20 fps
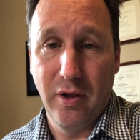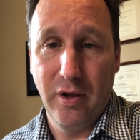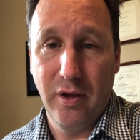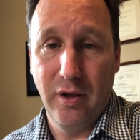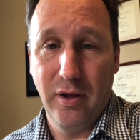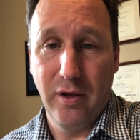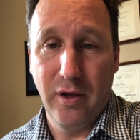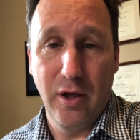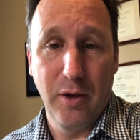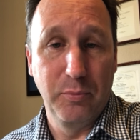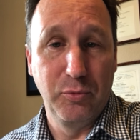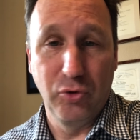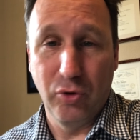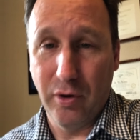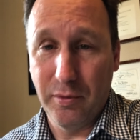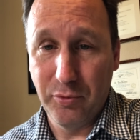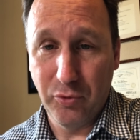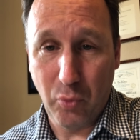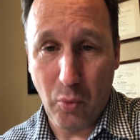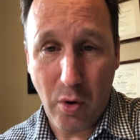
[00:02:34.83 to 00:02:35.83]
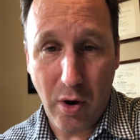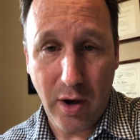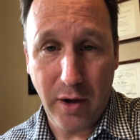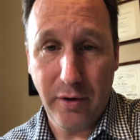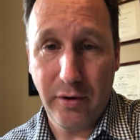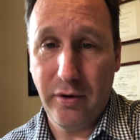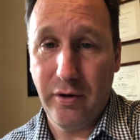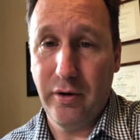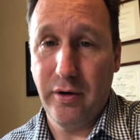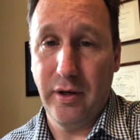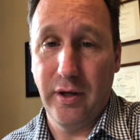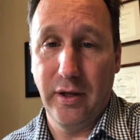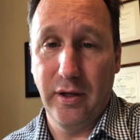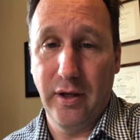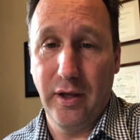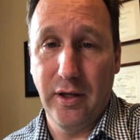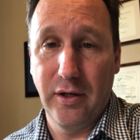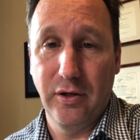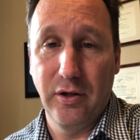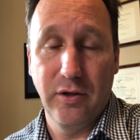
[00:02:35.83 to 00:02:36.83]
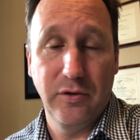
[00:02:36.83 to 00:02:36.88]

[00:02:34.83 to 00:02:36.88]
absorbs water and